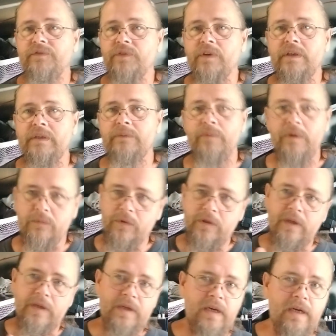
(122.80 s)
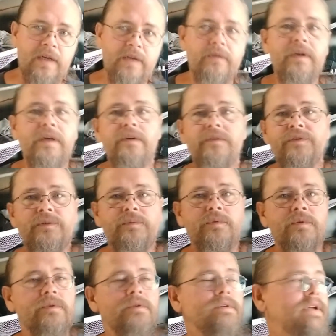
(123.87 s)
flooded, but we're on high ground, so we're